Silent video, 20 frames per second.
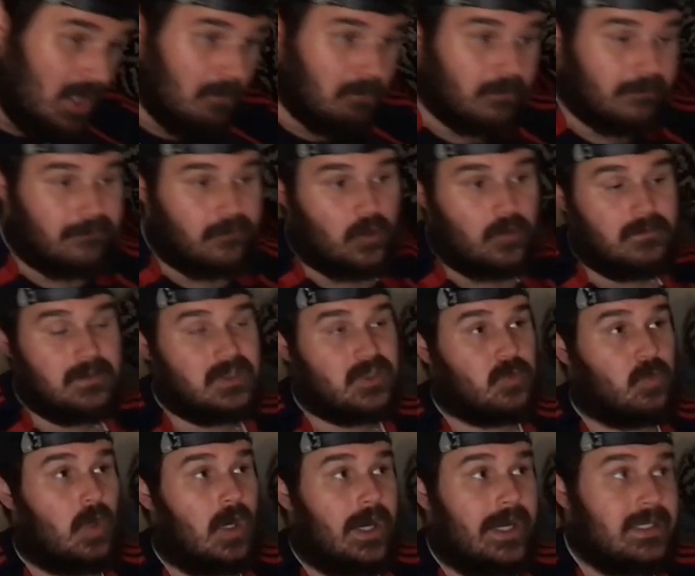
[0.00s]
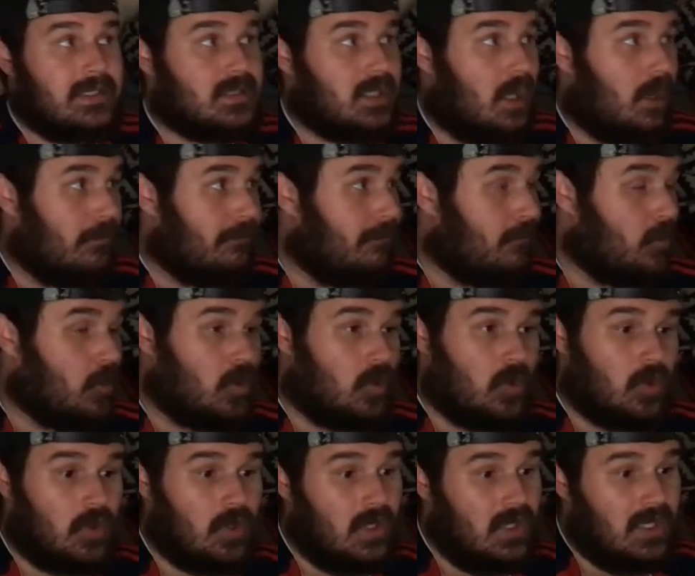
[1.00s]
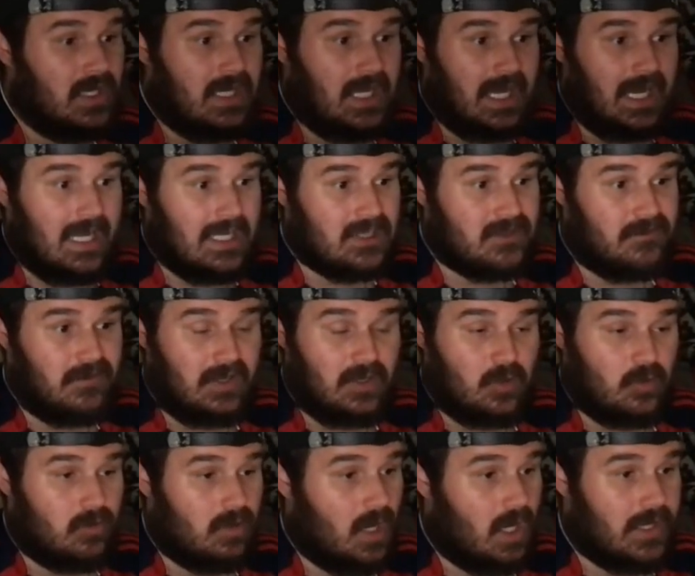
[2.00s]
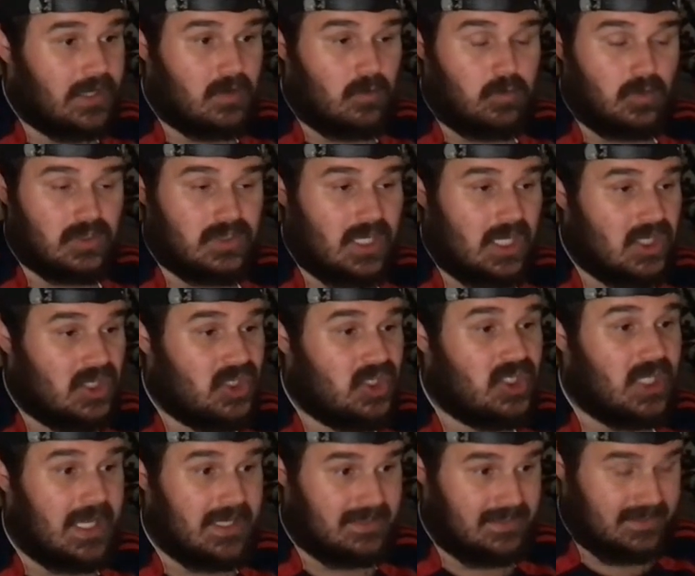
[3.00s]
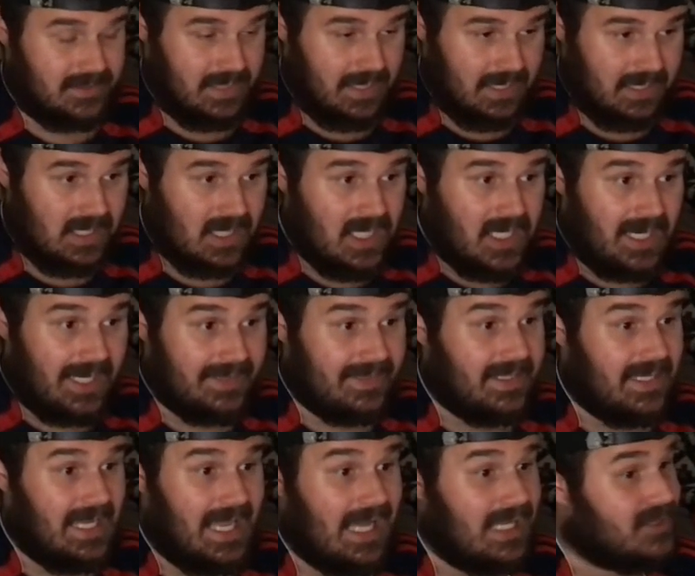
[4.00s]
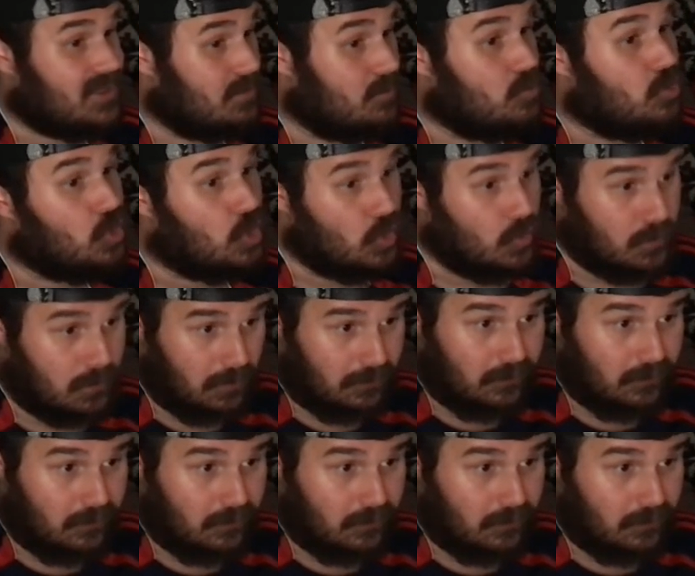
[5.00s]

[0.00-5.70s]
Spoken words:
Performance-wise, I thought Sven Ulreich was shit today. I think he had some good